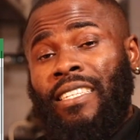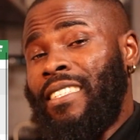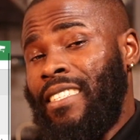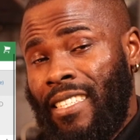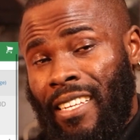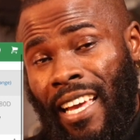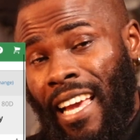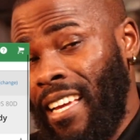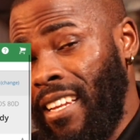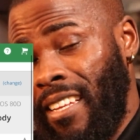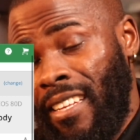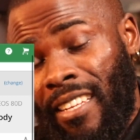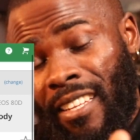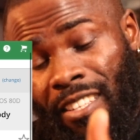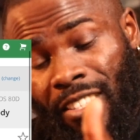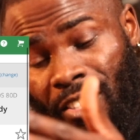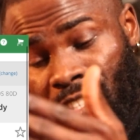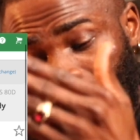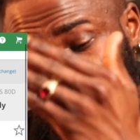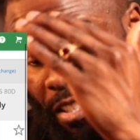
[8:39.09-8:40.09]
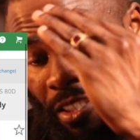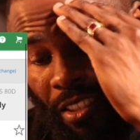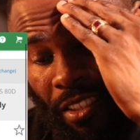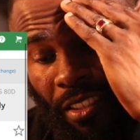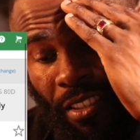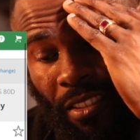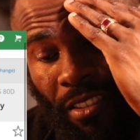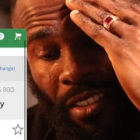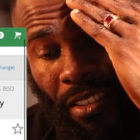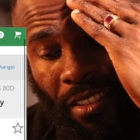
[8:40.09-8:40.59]
the 80D is just
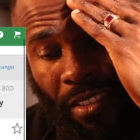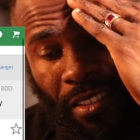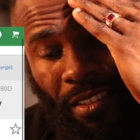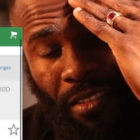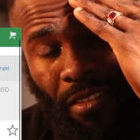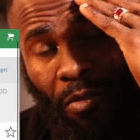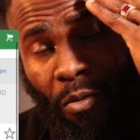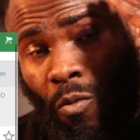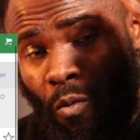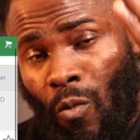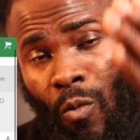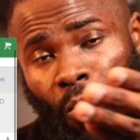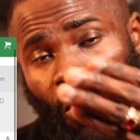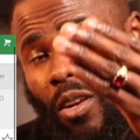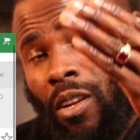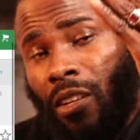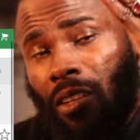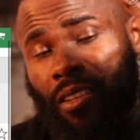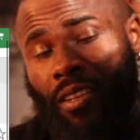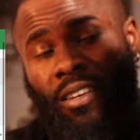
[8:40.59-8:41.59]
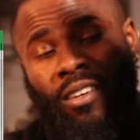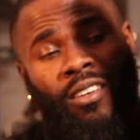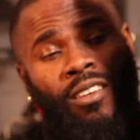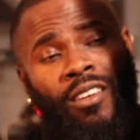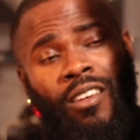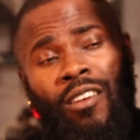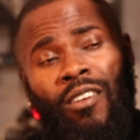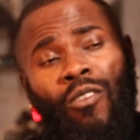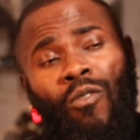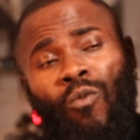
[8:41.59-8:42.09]
one of the
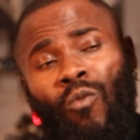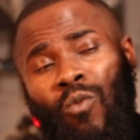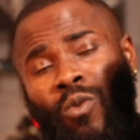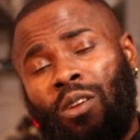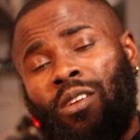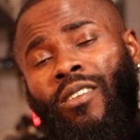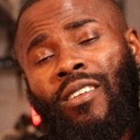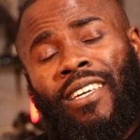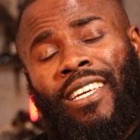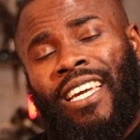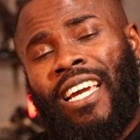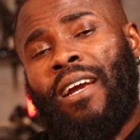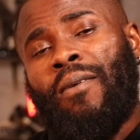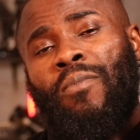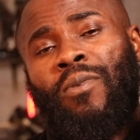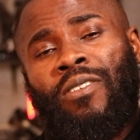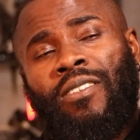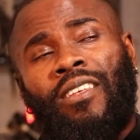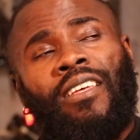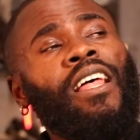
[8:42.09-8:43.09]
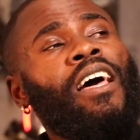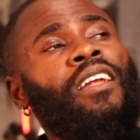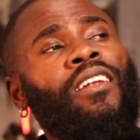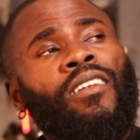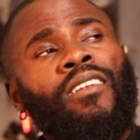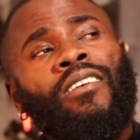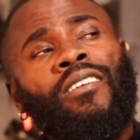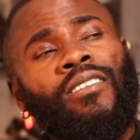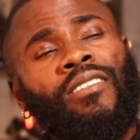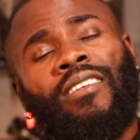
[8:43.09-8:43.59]
cameras that I
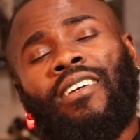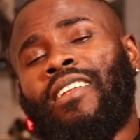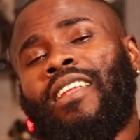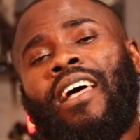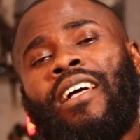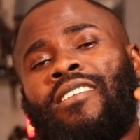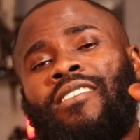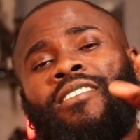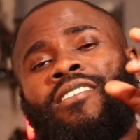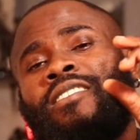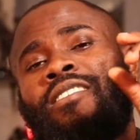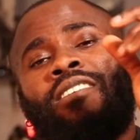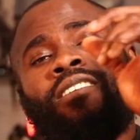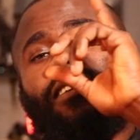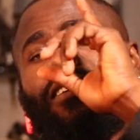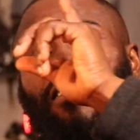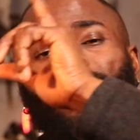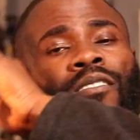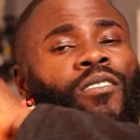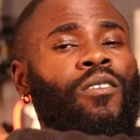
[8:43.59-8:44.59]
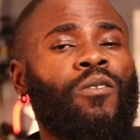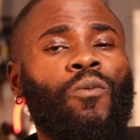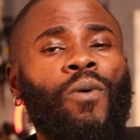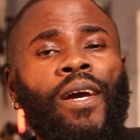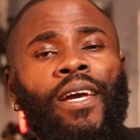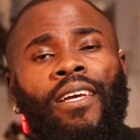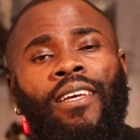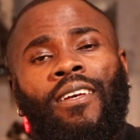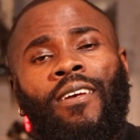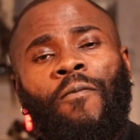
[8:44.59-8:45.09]
looked and I just couldn't look
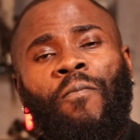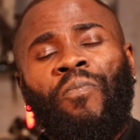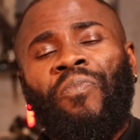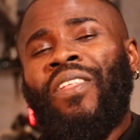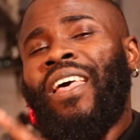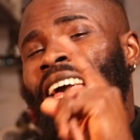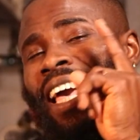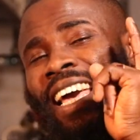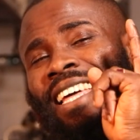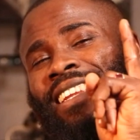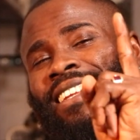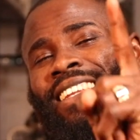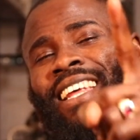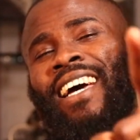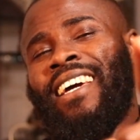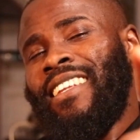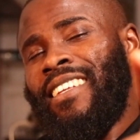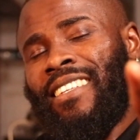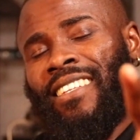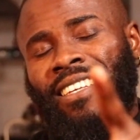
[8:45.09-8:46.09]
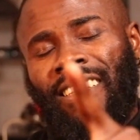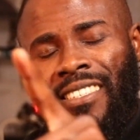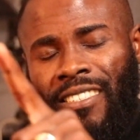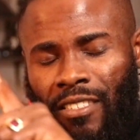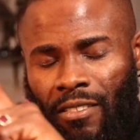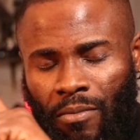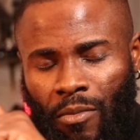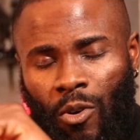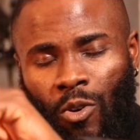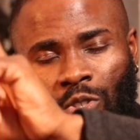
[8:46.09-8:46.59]
away. And the 90D is
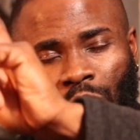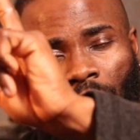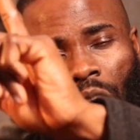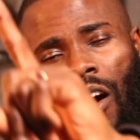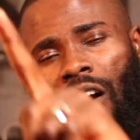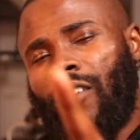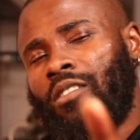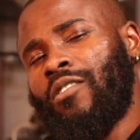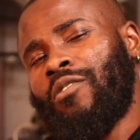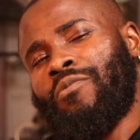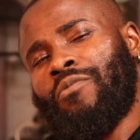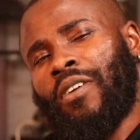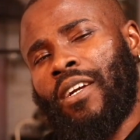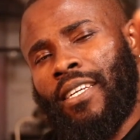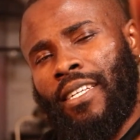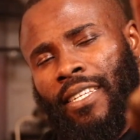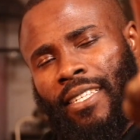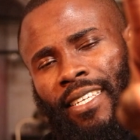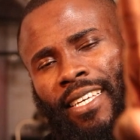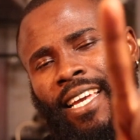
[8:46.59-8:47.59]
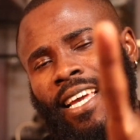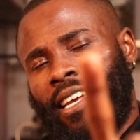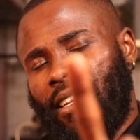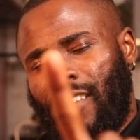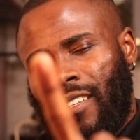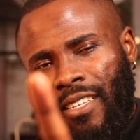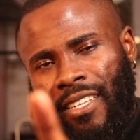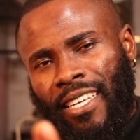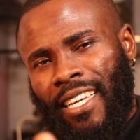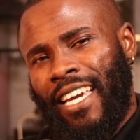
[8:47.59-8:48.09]
the most underrated
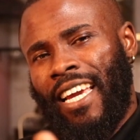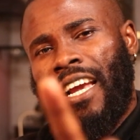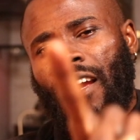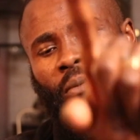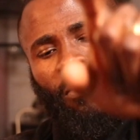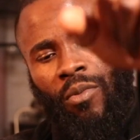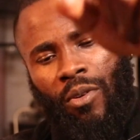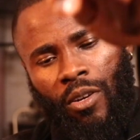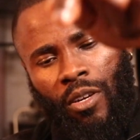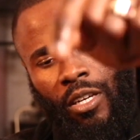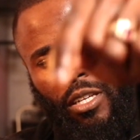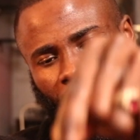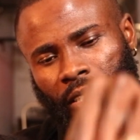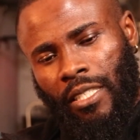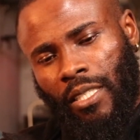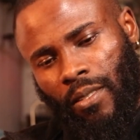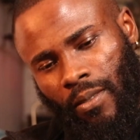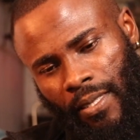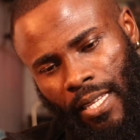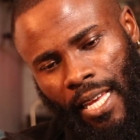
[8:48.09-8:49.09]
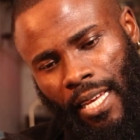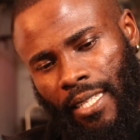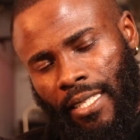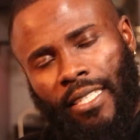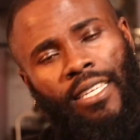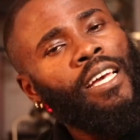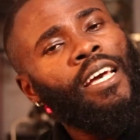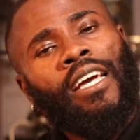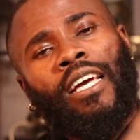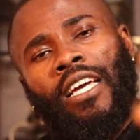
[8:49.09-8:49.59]
Canon camera to
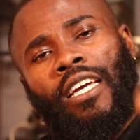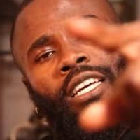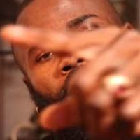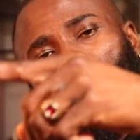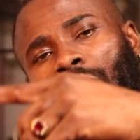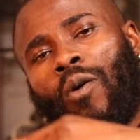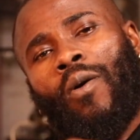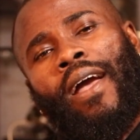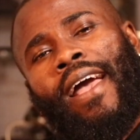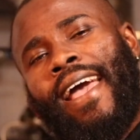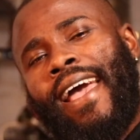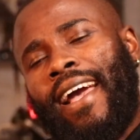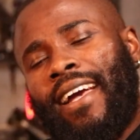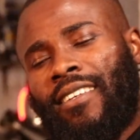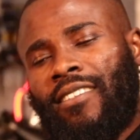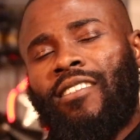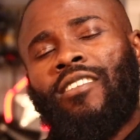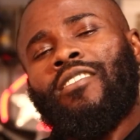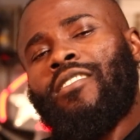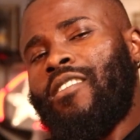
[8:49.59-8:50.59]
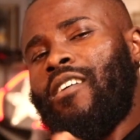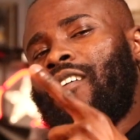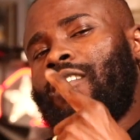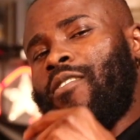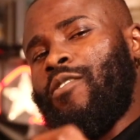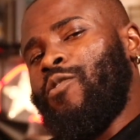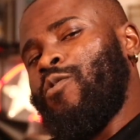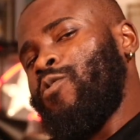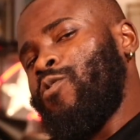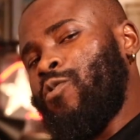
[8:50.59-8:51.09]
date. Go and ask the other
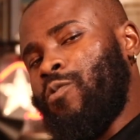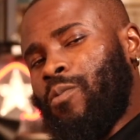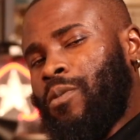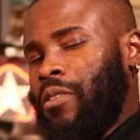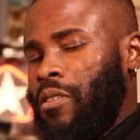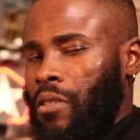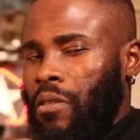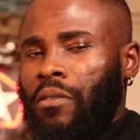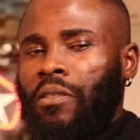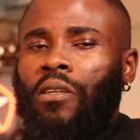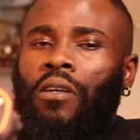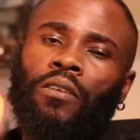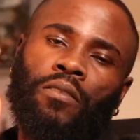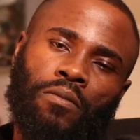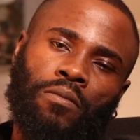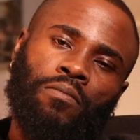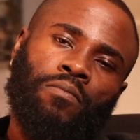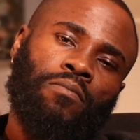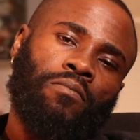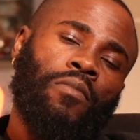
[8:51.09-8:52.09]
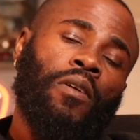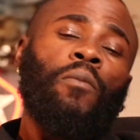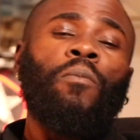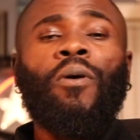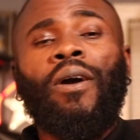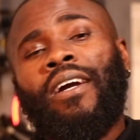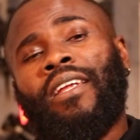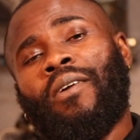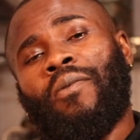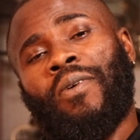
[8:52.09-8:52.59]
YouTubers, they'll tell you.
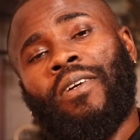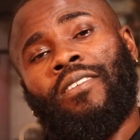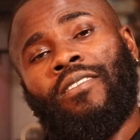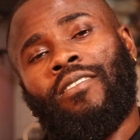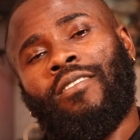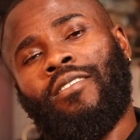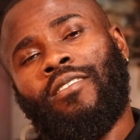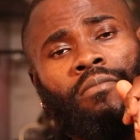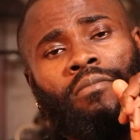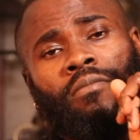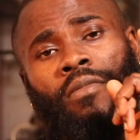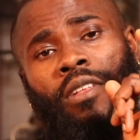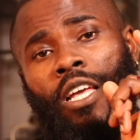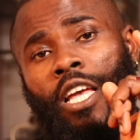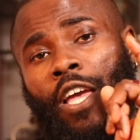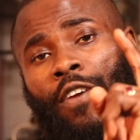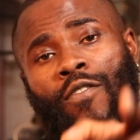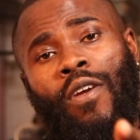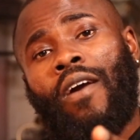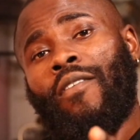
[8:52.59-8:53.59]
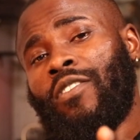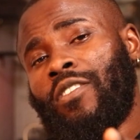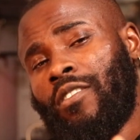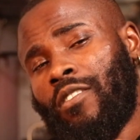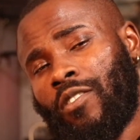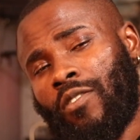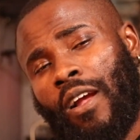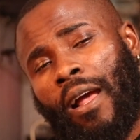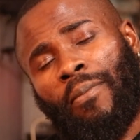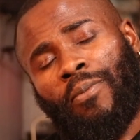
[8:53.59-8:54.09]
But anyways, if you haven't
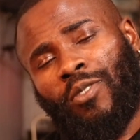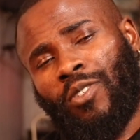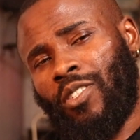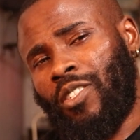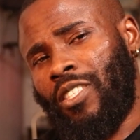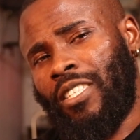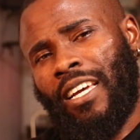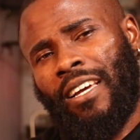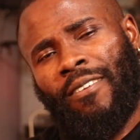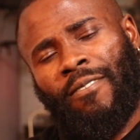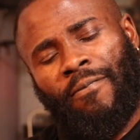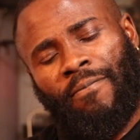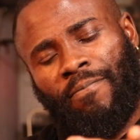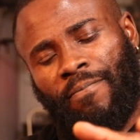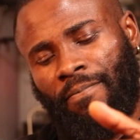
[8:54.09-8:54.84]
subscribed to this channel,